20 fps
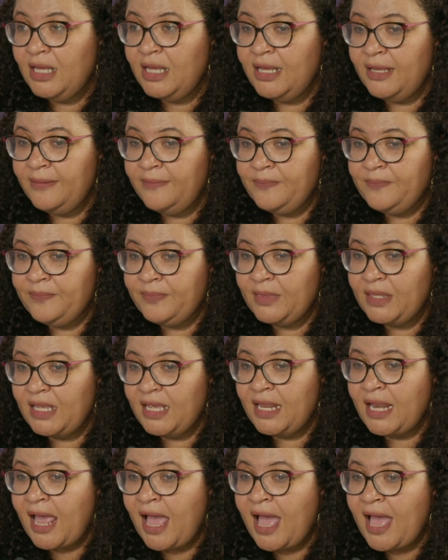And
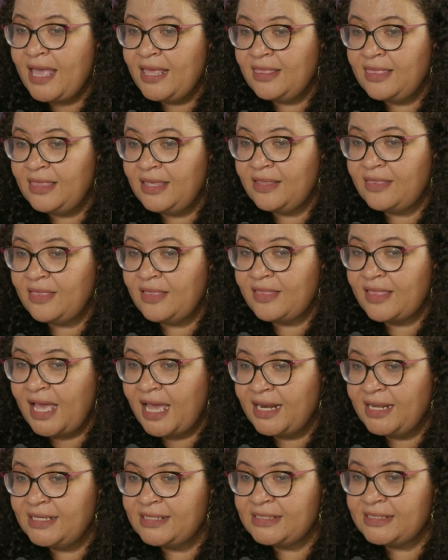I think
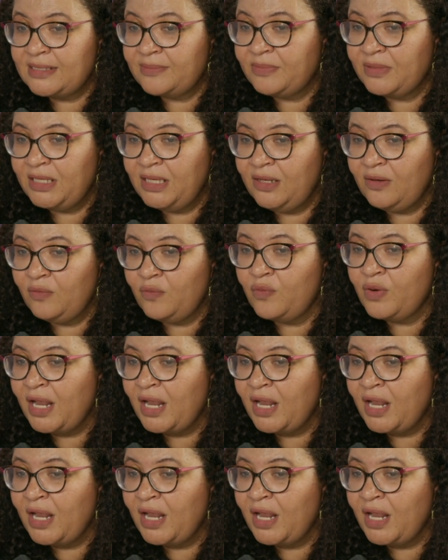that is something,